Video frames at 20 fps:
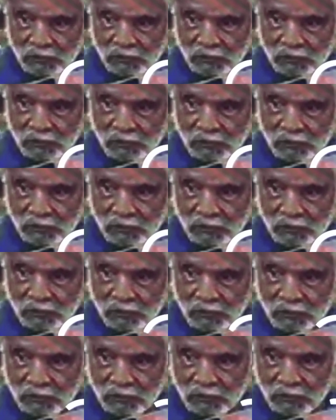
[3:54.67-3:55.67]

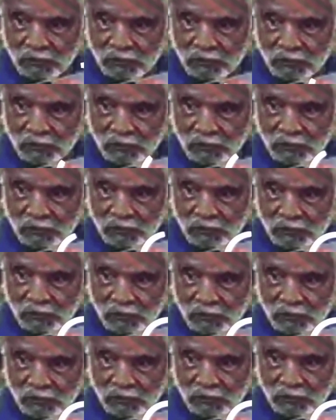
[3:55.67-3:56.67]

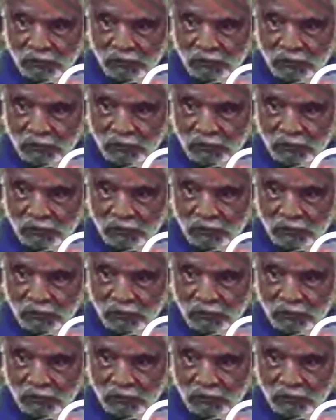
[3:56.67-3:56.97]
[no speech]